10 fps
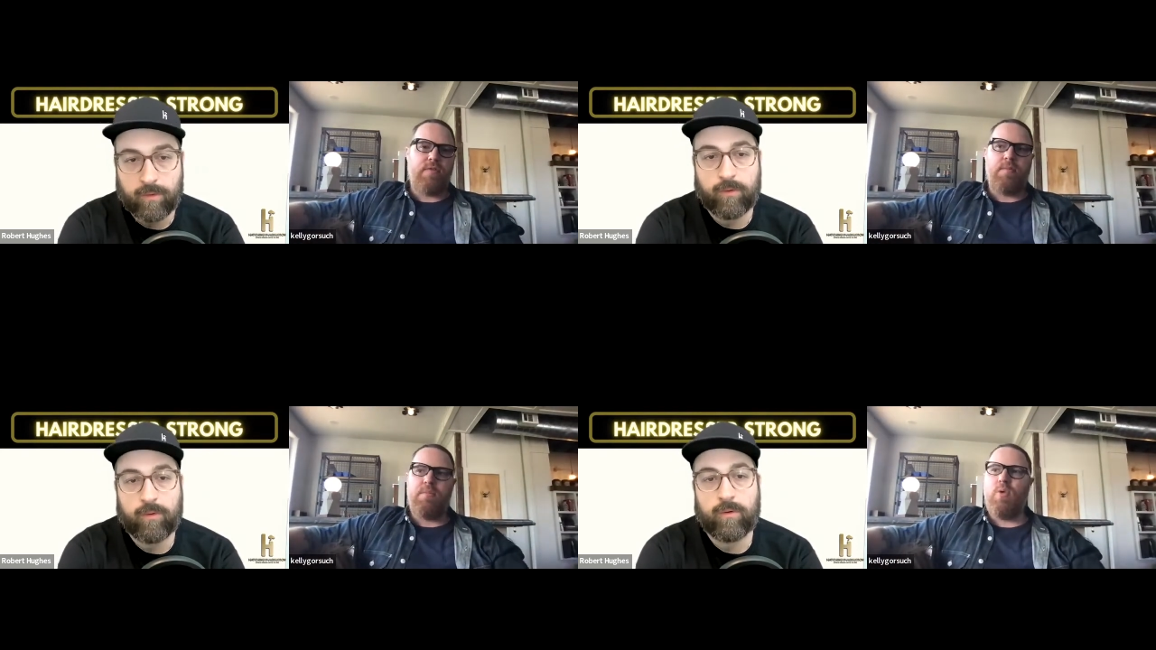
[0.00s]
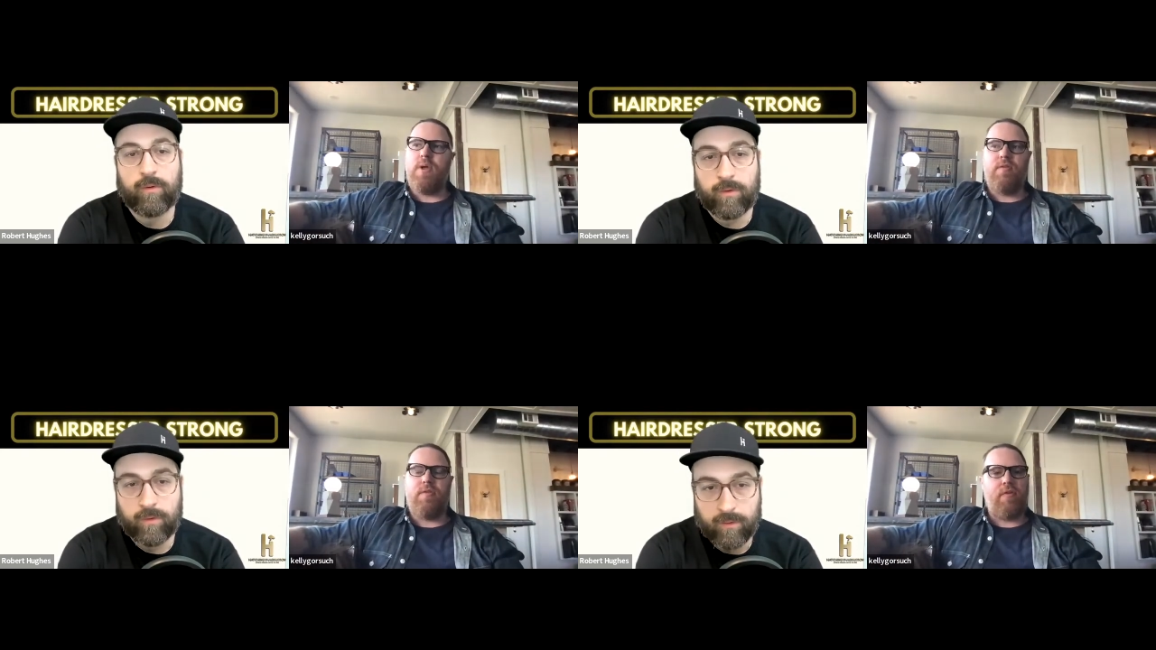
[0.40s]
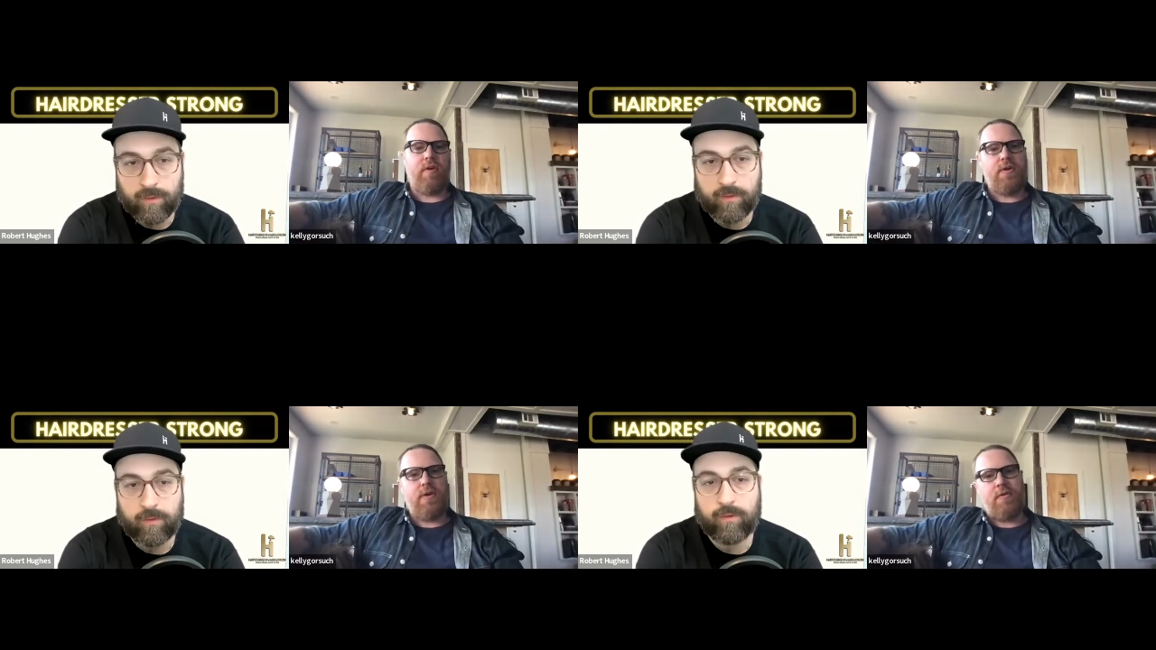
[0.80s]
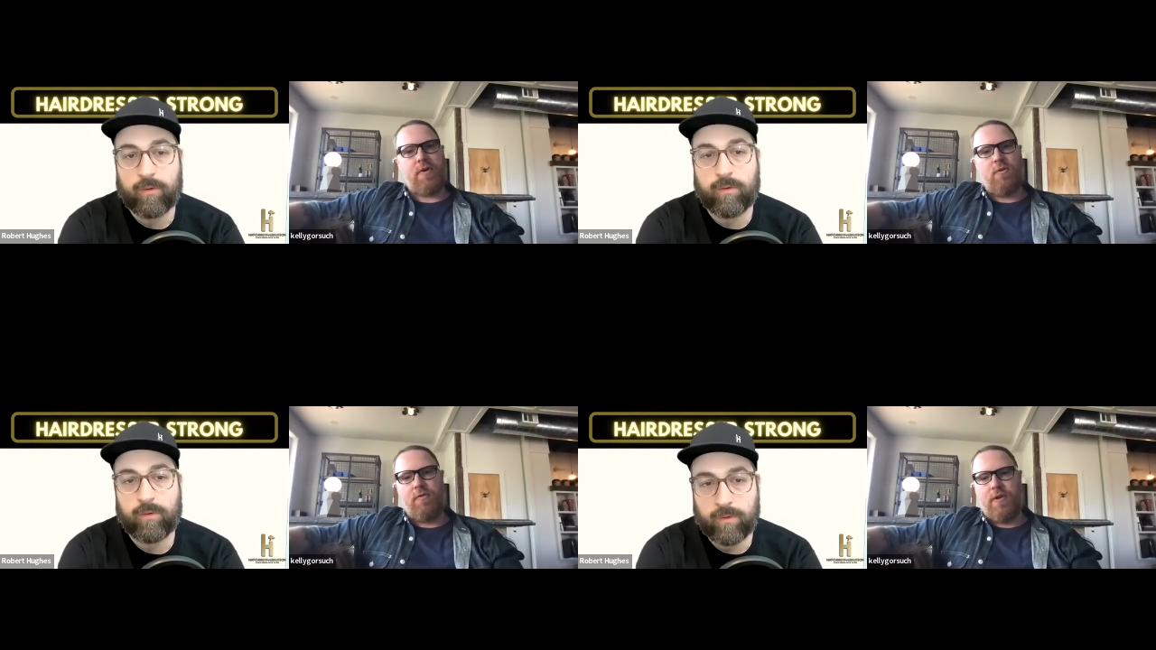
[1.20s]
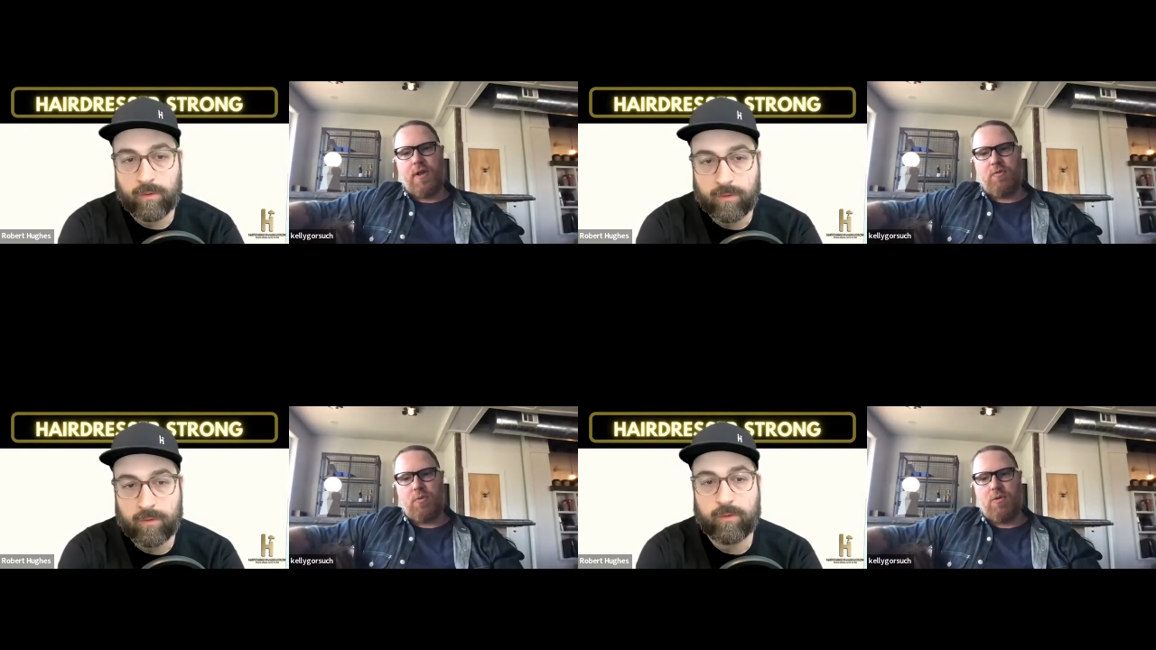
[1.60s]
Speaker 1: because employees are very difficult in
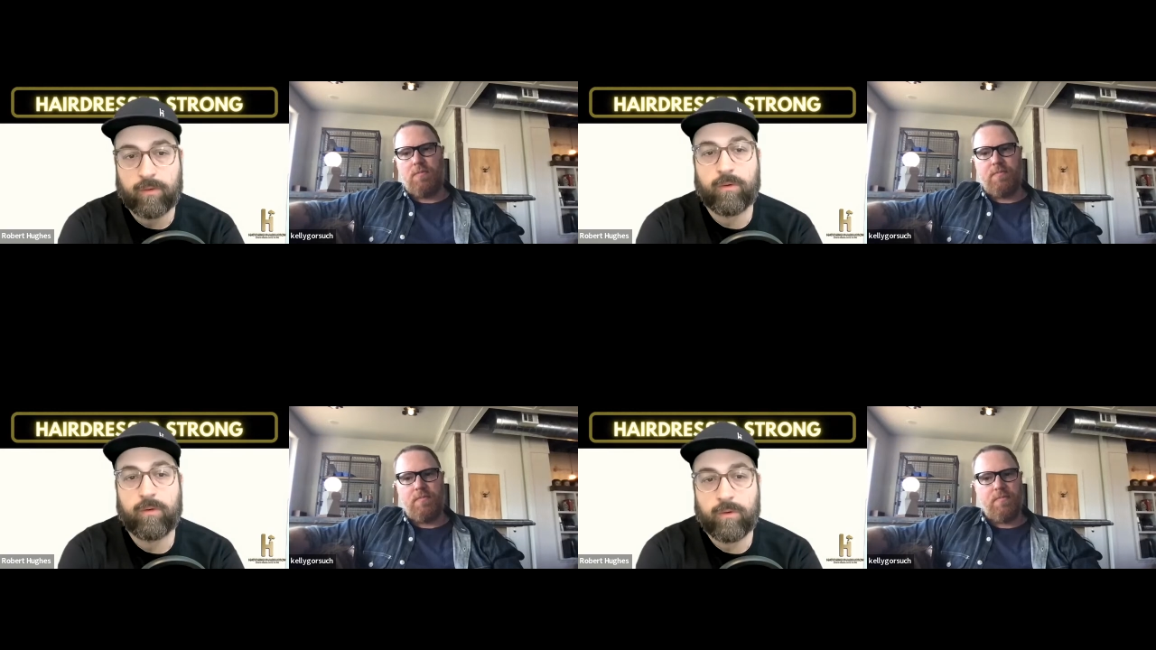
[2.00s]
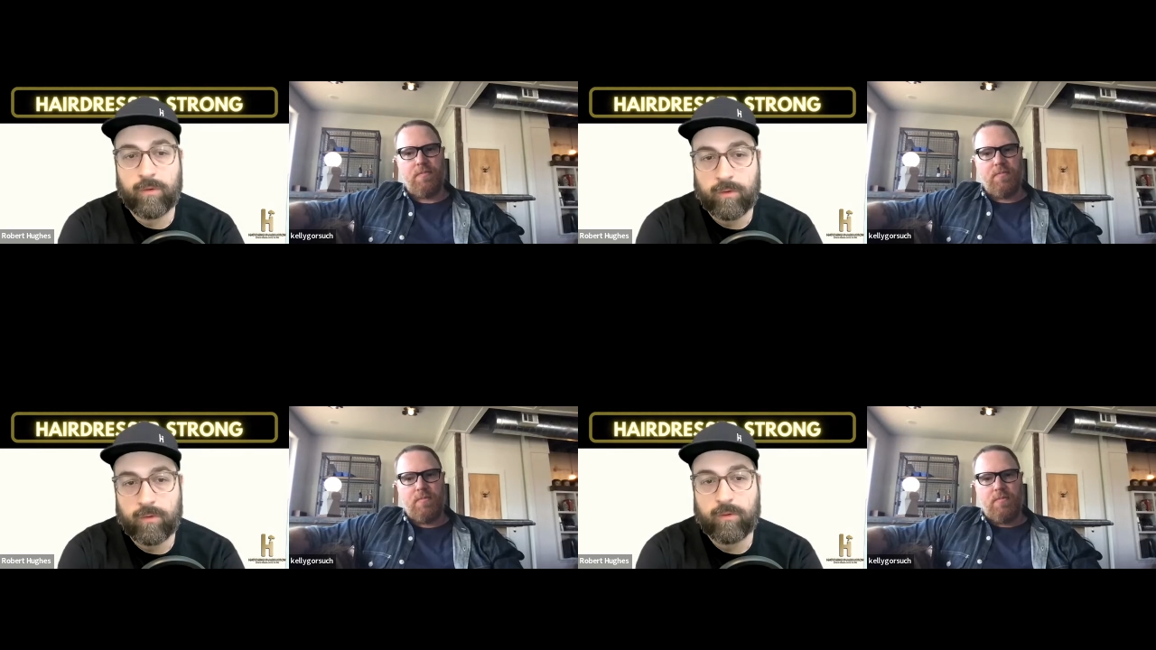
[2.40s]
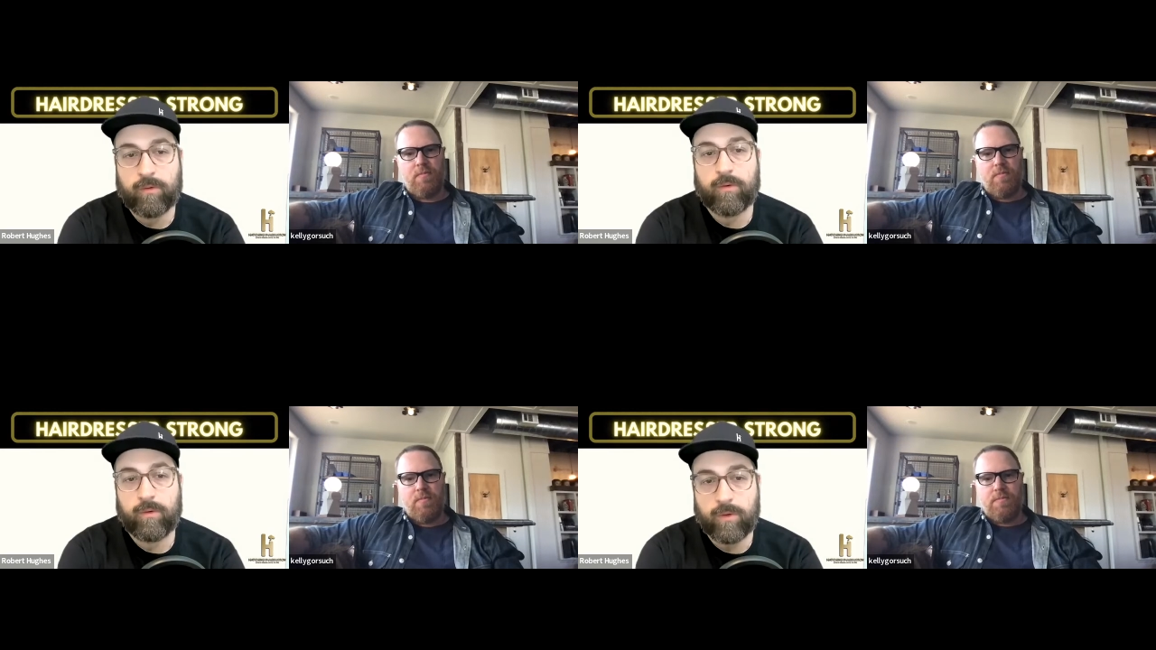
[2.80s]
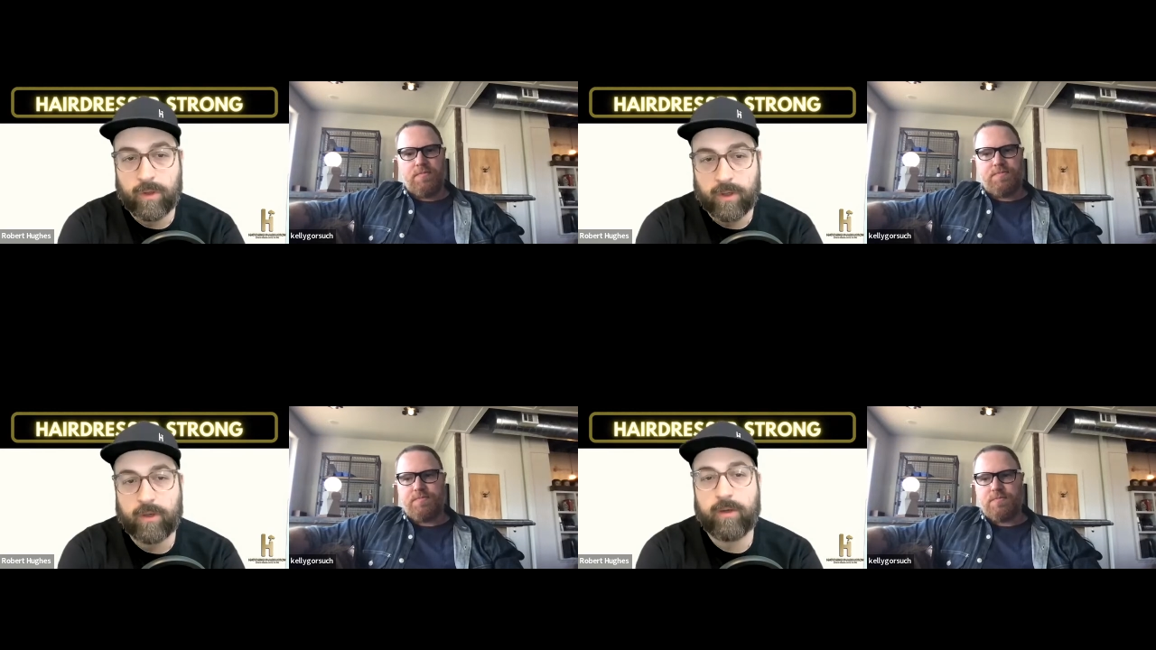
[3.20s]
today's world. Yeah.